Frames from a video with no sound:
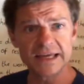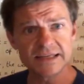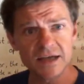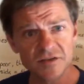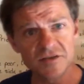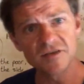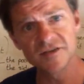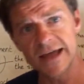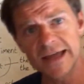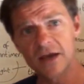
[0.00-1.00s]
he doesn't
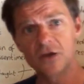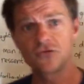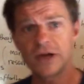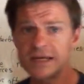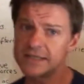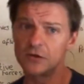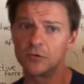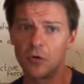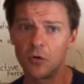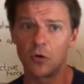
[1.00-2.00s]
say a great deal
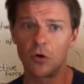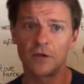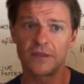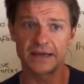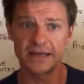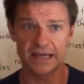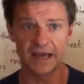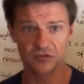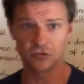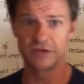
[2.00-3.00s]
more than he
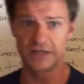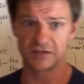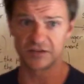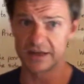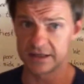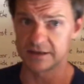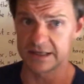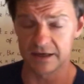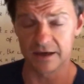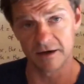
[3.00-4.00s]
has already said in
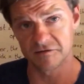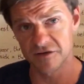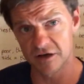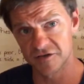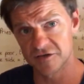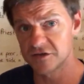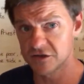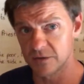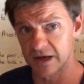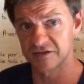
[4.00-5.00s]
the first
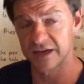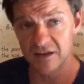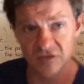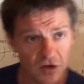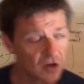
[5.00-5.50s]
two essays,